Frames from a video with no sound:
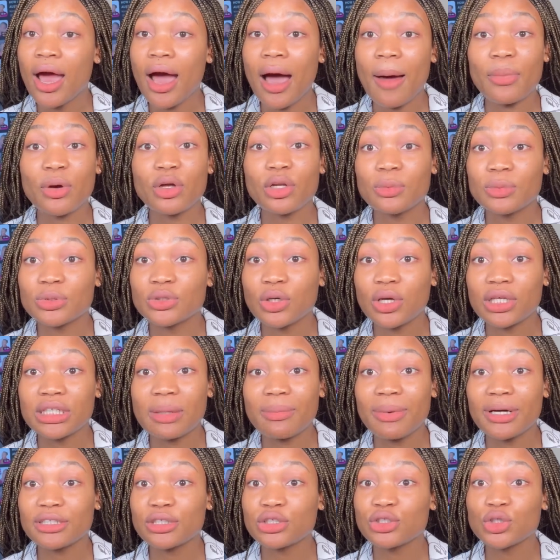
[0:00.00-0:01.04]
I'm going to be talking
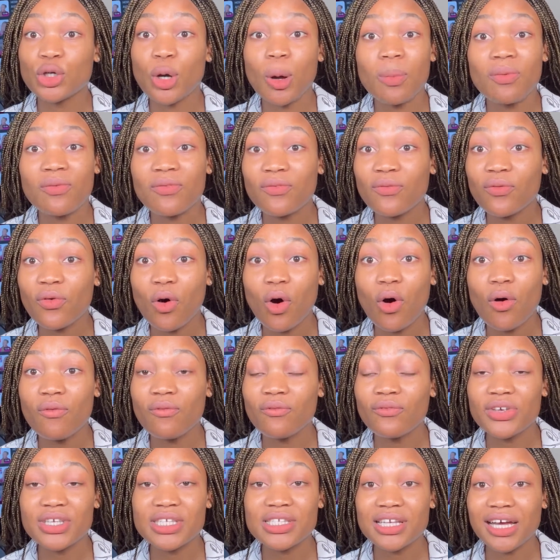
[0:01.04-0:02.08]
about the top 4
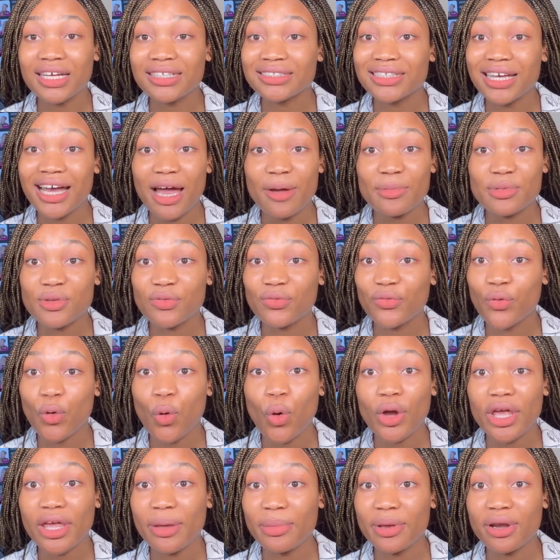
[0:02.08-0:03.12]
visa types
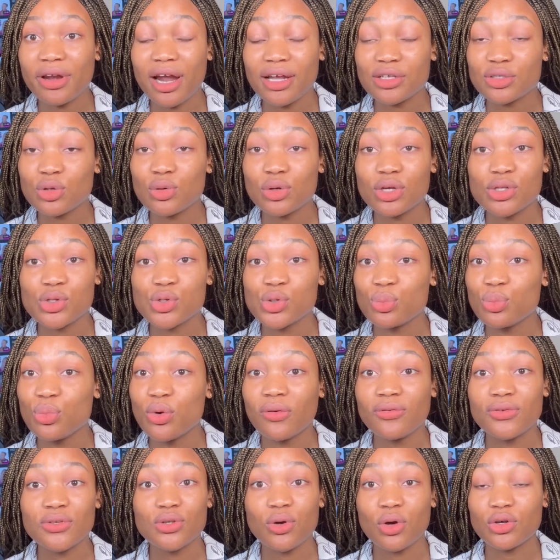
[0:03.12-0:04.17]
for immigrants looking to
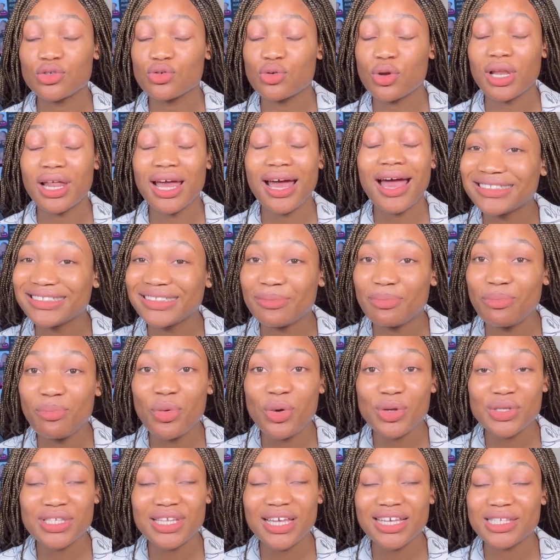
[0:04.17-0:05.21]
move to Australia,
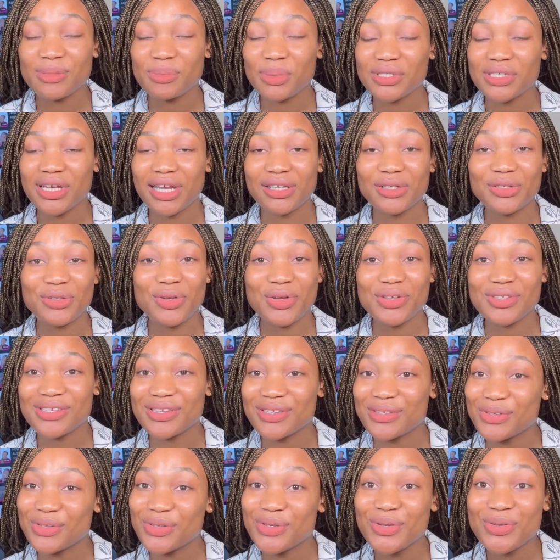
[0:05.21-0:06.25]
most especially
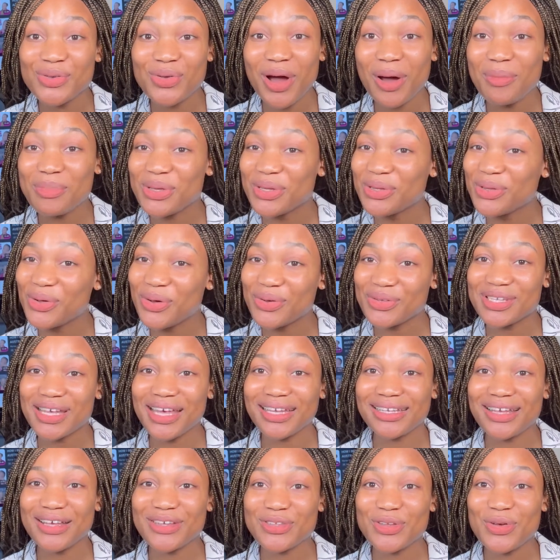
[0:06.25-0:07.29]
nurses. You know I'm a nurse
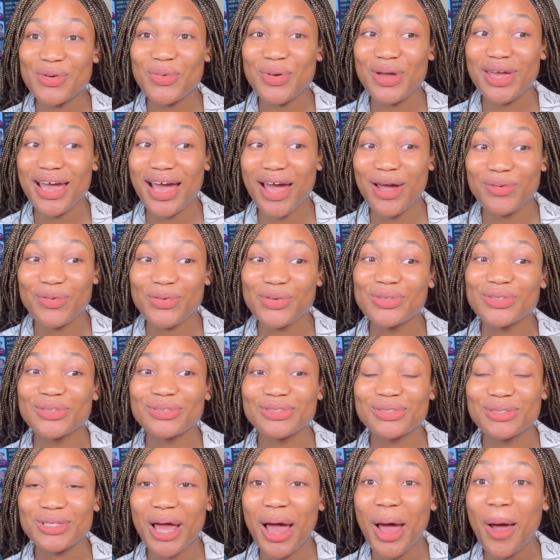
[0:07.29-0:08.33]
and there's no way I
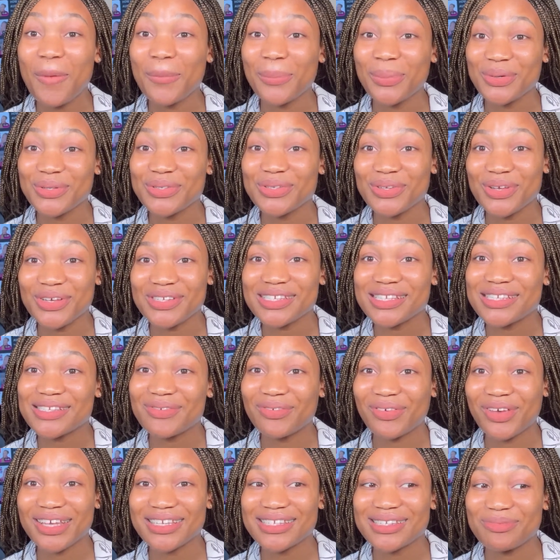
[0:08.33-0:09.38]
wouldn't put nurses
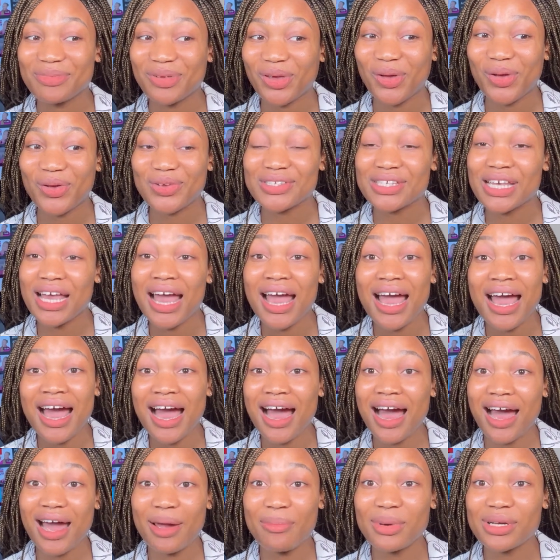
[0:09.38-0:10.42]
first, because
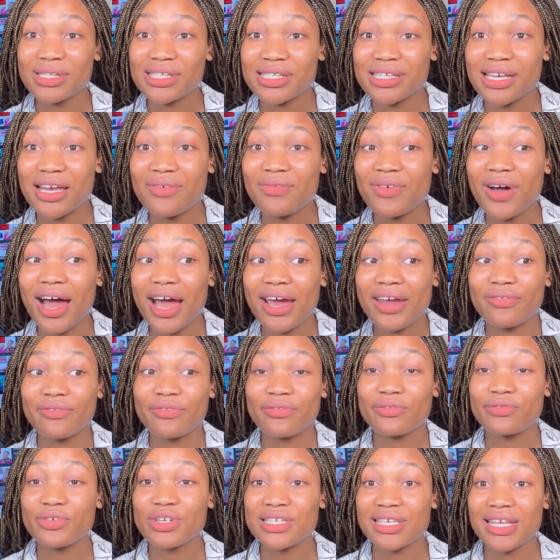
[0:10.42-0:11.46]
I myself, I've
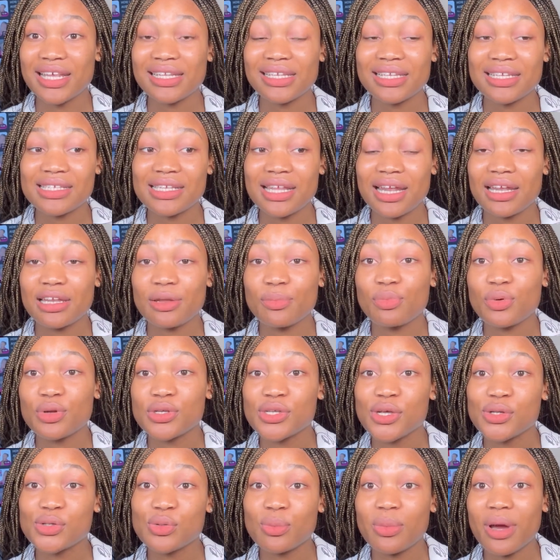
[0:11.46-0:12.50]
recently started the
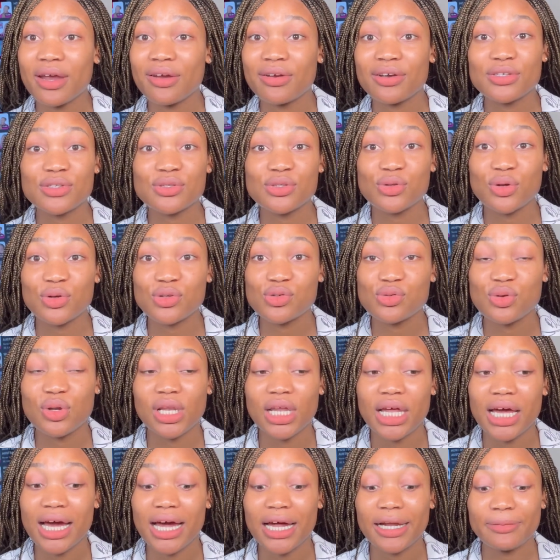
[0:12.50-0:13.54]
process to migrating to
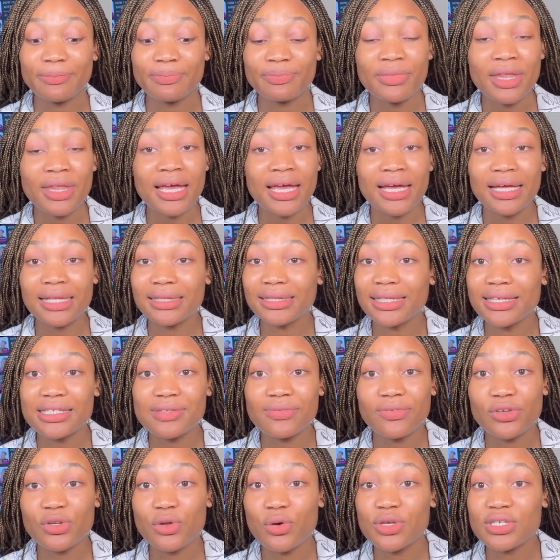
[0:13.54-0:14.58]
Australia, and this
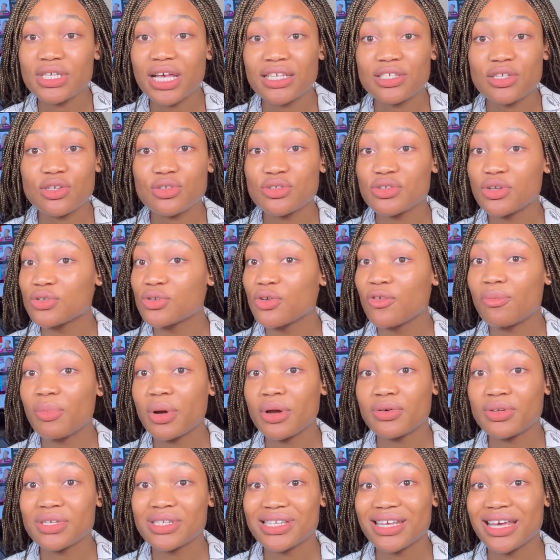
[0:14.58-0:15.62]
video is as a result of my
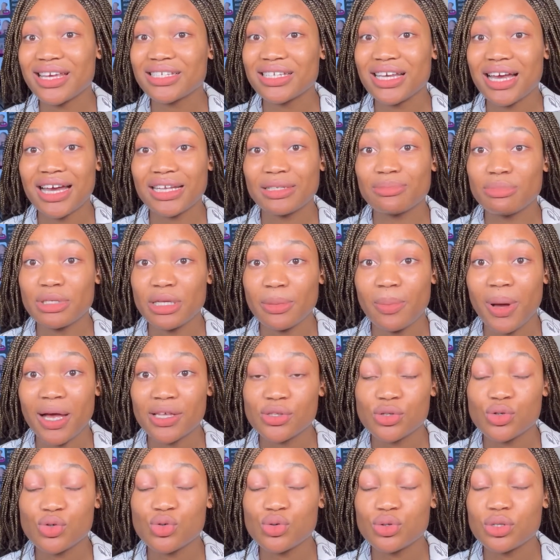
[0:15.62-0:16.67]
research and me
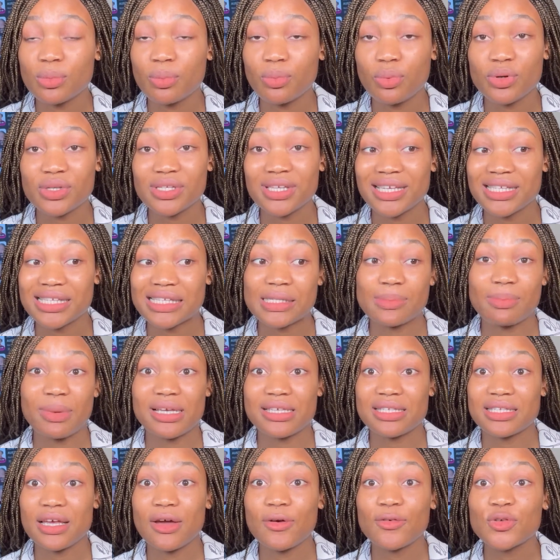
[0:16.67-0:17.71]
passing through the processes
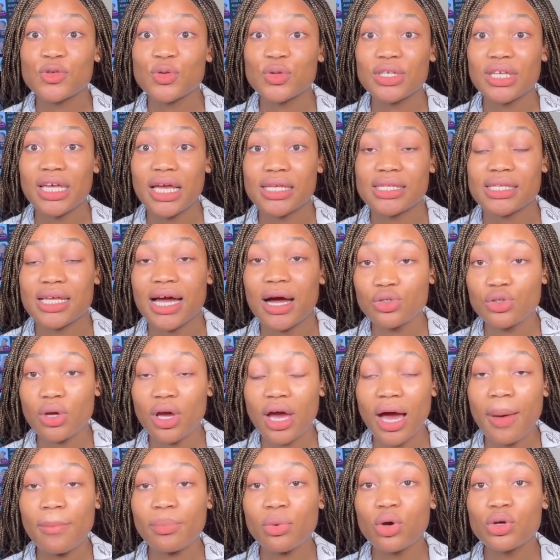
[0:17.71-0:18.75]
myself. So yes,
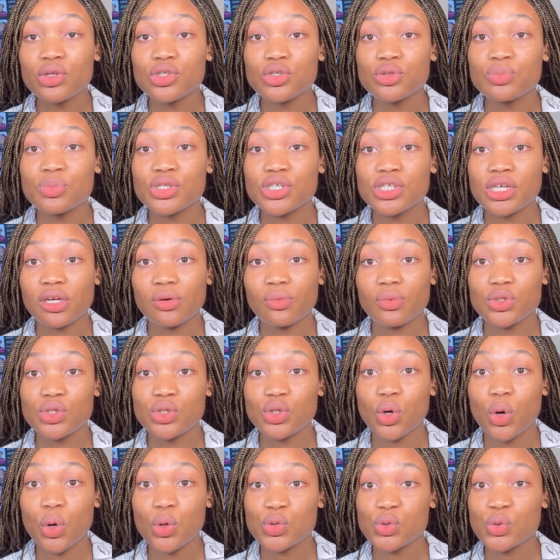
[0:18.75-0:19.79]
I'm going to be sharing with
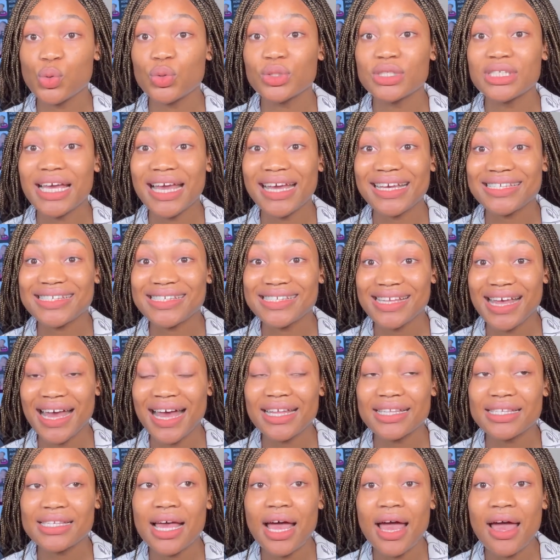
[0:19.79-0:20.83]
you also the
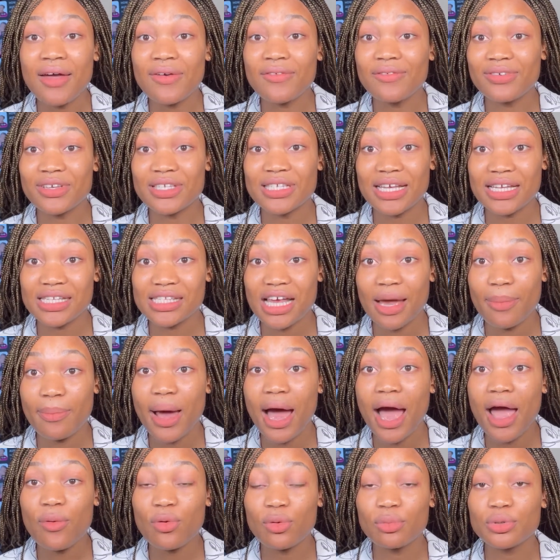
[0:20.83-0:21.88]
exact visa type
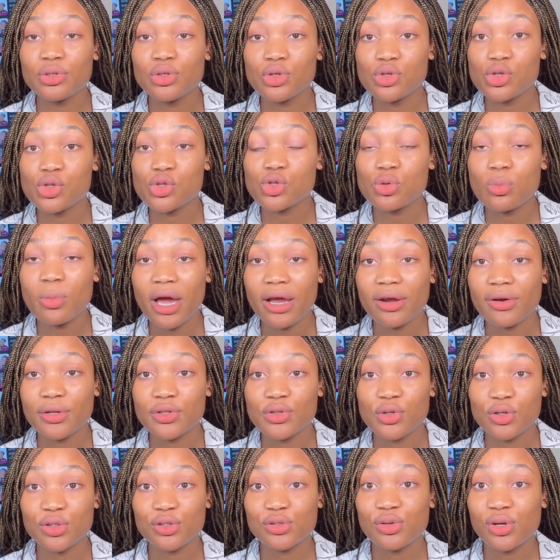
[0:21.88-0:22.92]
I will be using to migrate
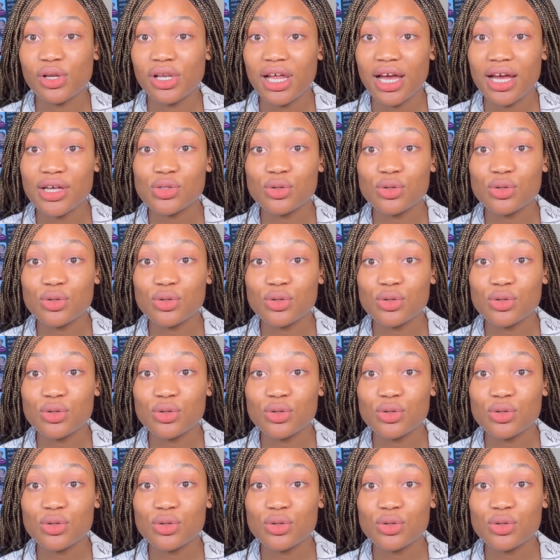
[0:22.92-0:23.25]
to Australia.